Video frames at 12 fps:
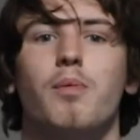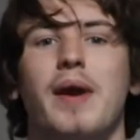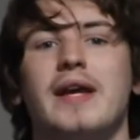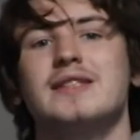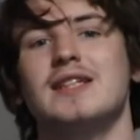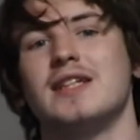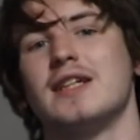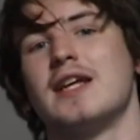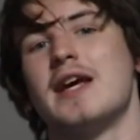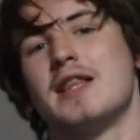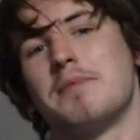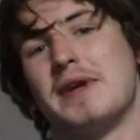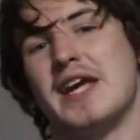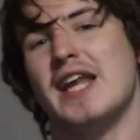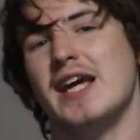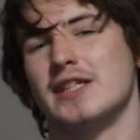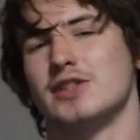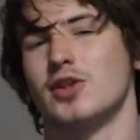basically, at the
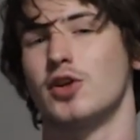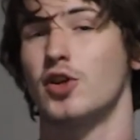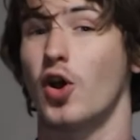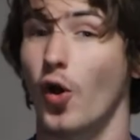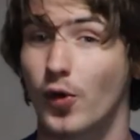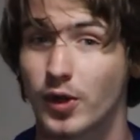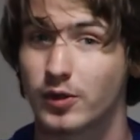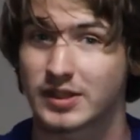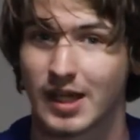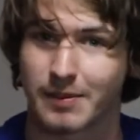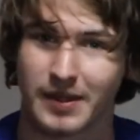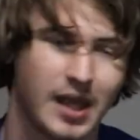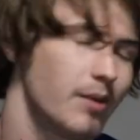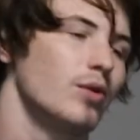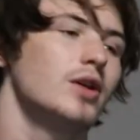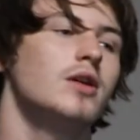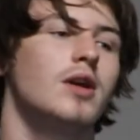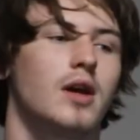beginning, it's an Agario type game where
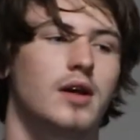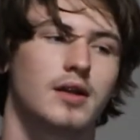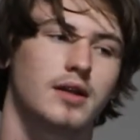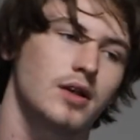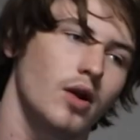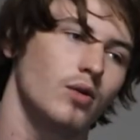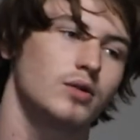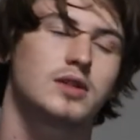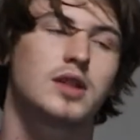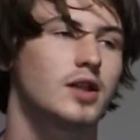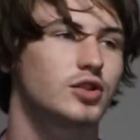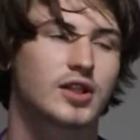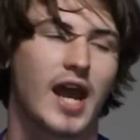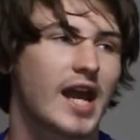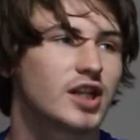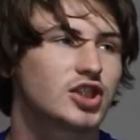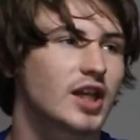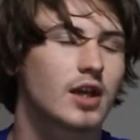you just
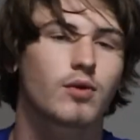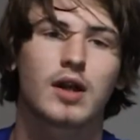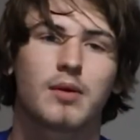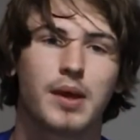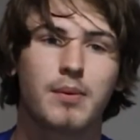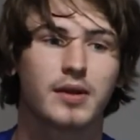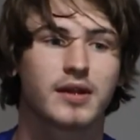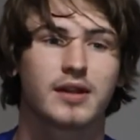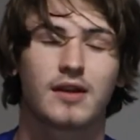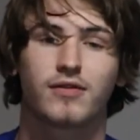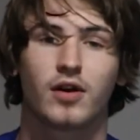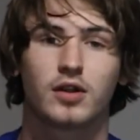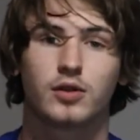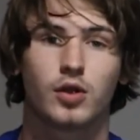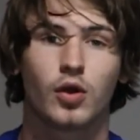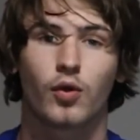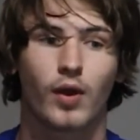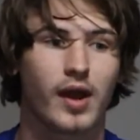handshaking random people and they follow
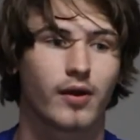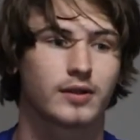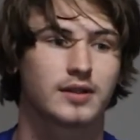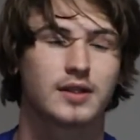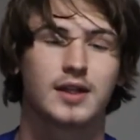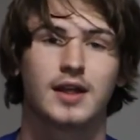you around.